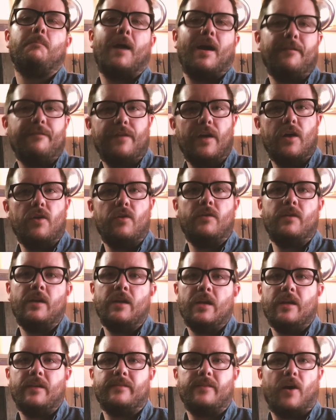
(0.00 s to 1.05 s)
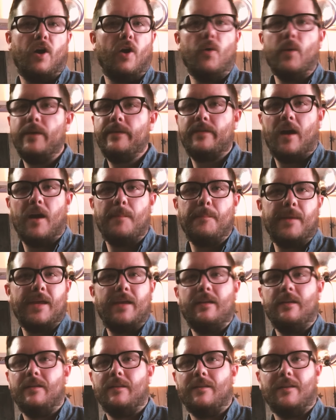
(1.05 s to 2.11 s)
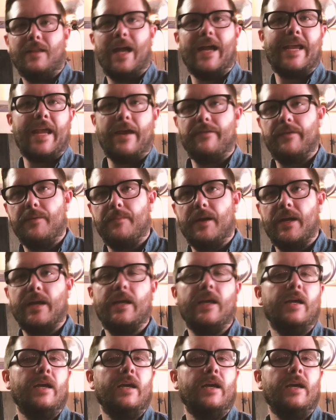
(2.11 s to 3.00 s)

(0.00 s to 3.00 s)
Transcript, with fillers: My phone is always on me, like everybody.